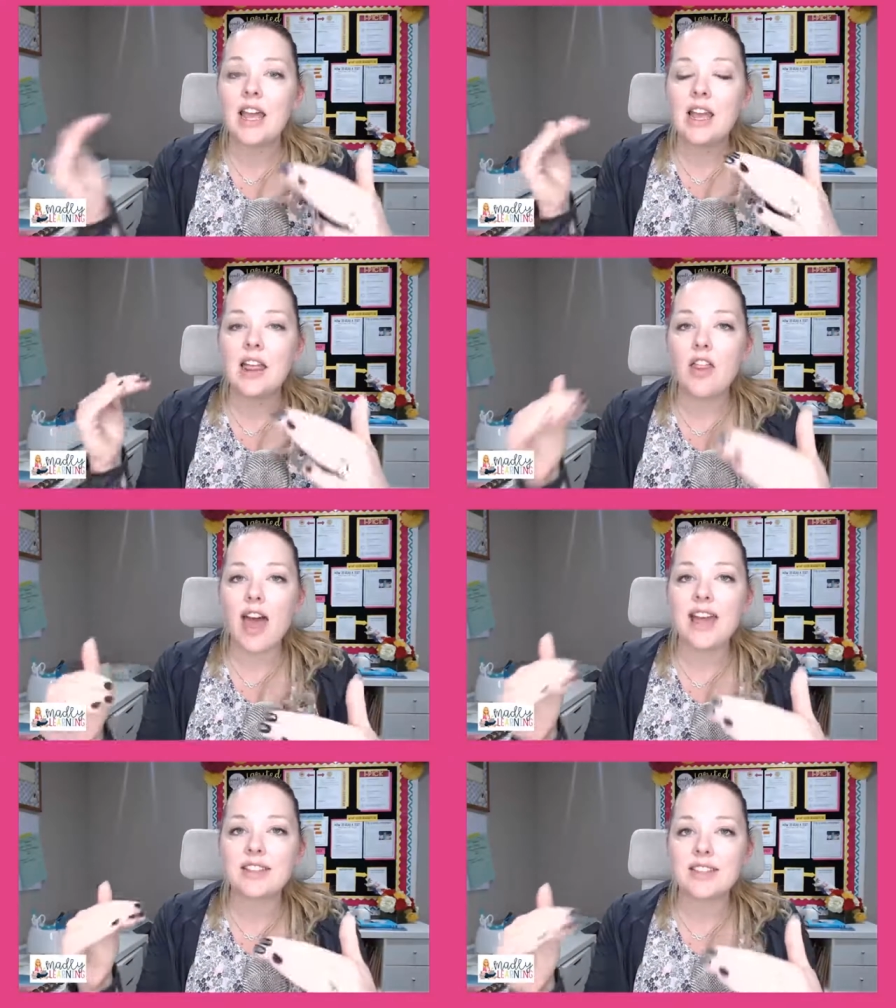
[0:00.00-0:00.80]

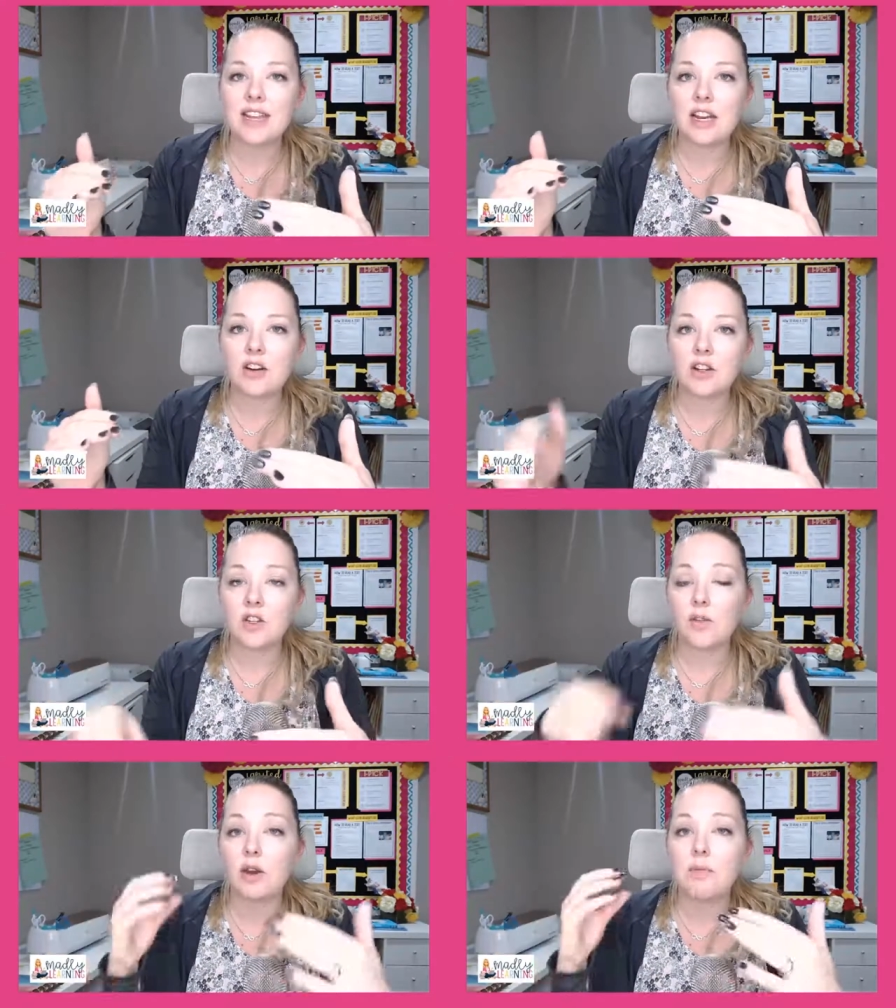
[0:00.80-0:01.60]
that standard.
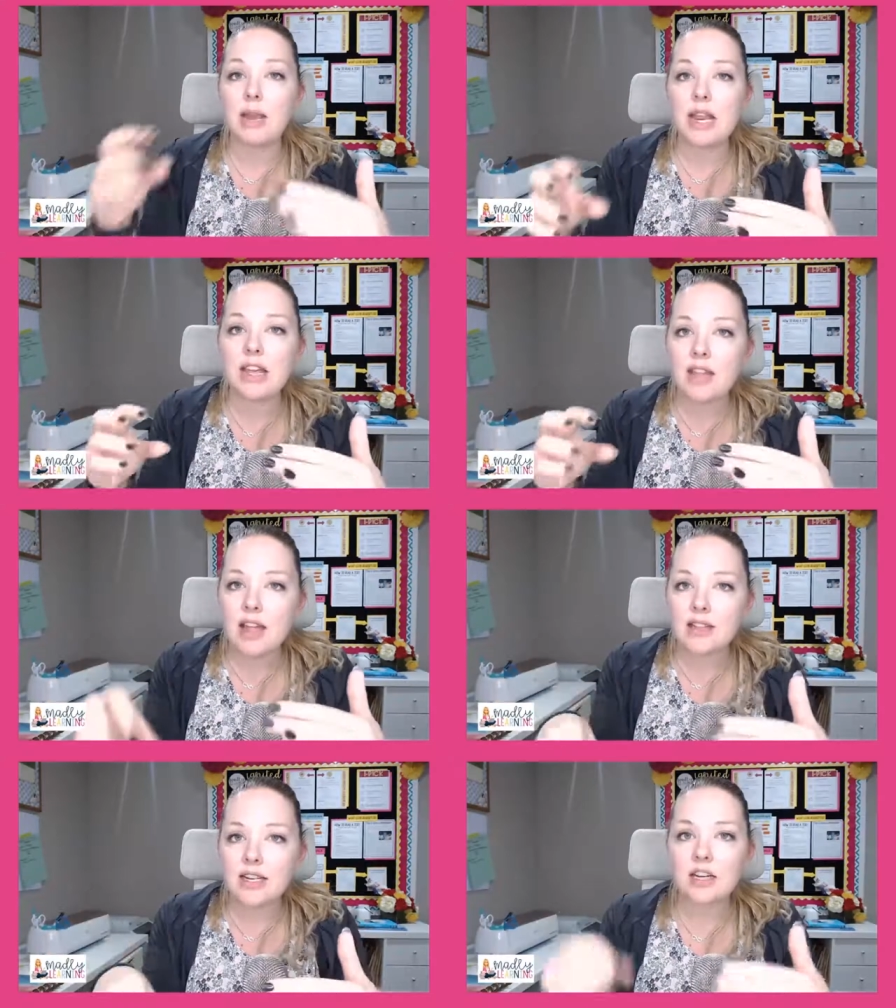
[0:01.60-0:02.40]
So if they're meeting
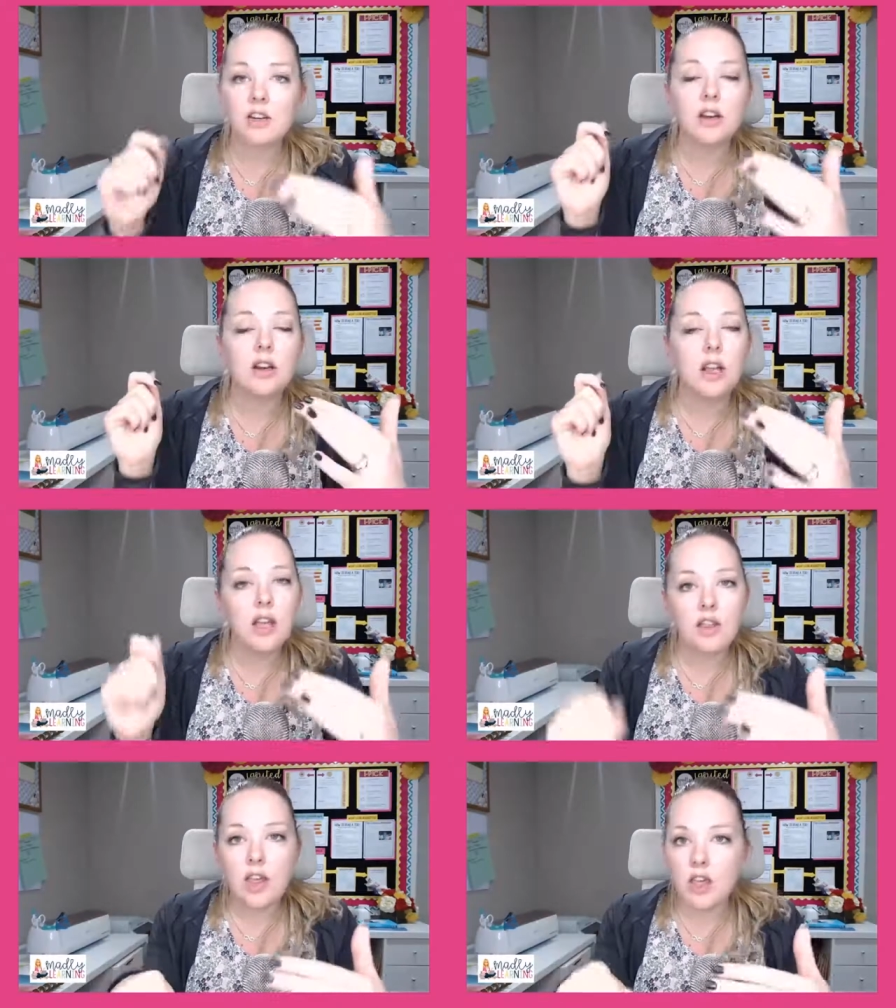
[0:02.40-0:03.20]
that standard,
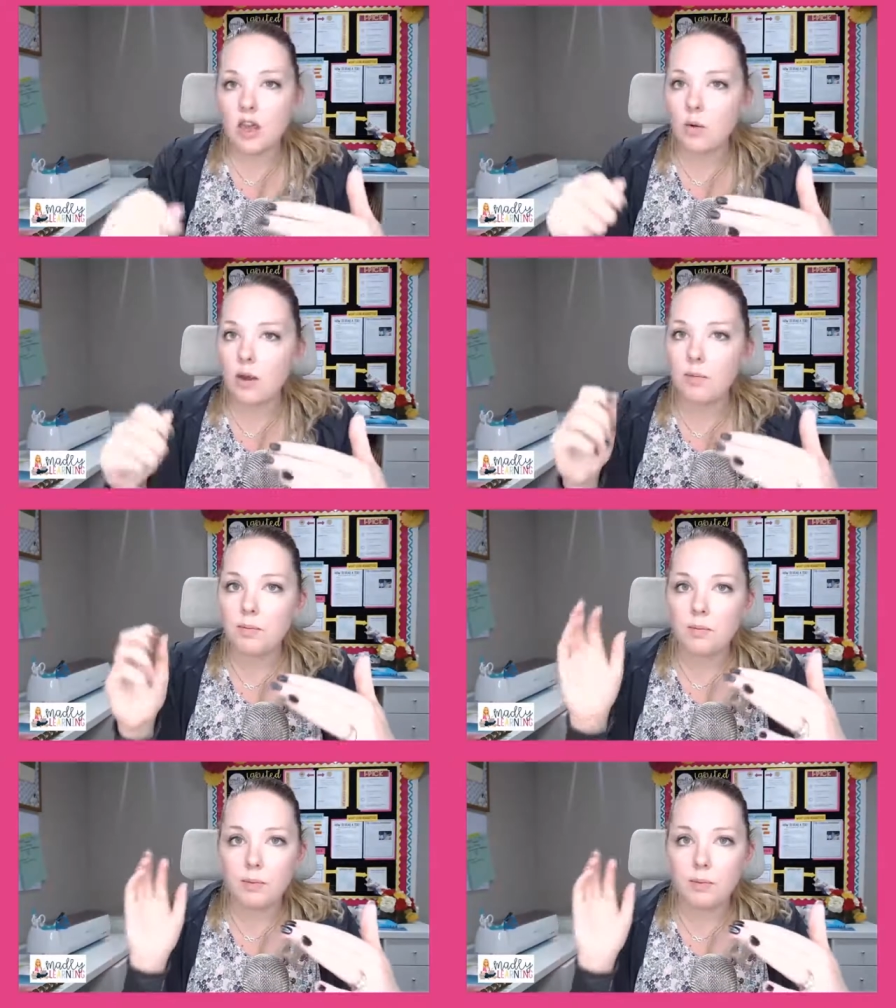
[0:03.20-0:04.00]
then you
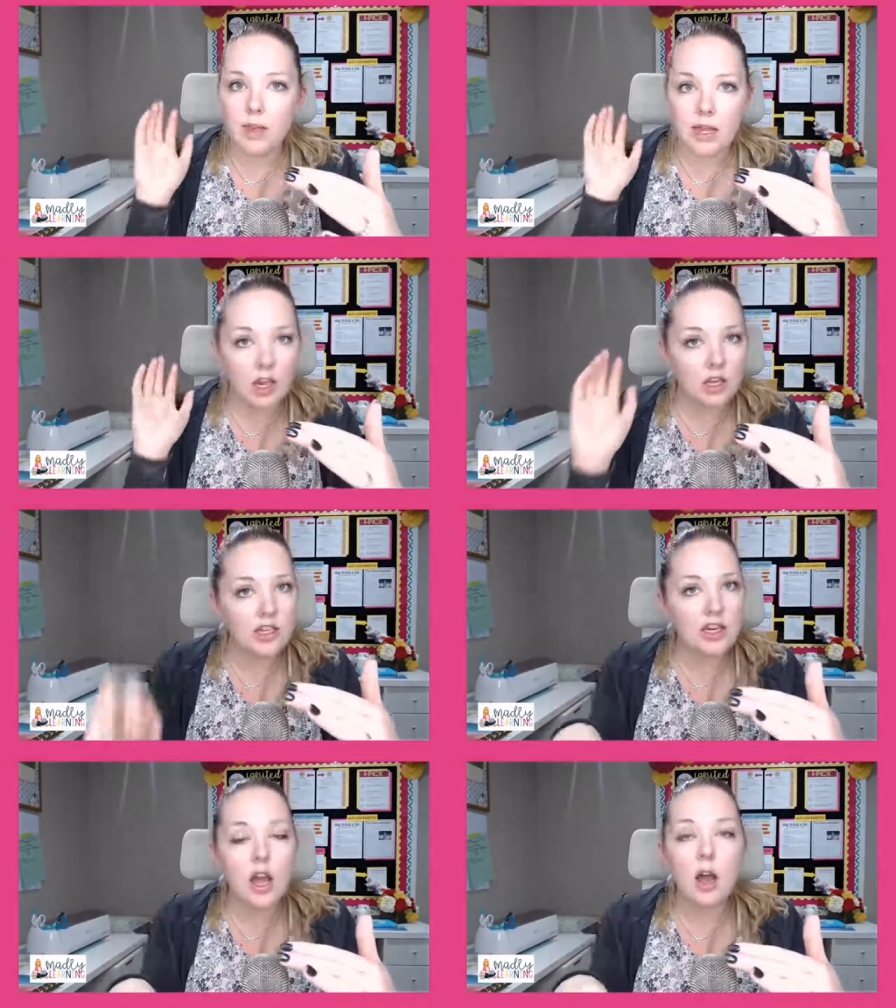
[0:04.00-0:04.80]
would be good
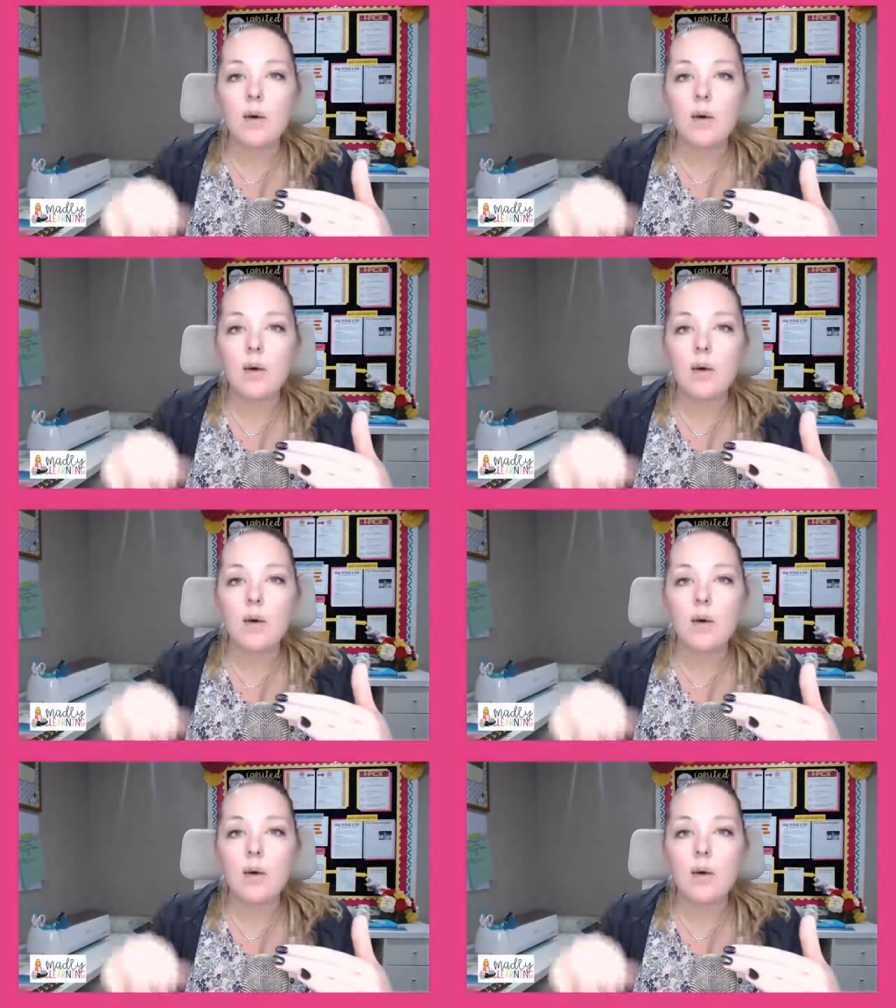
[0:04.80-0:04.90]
to go.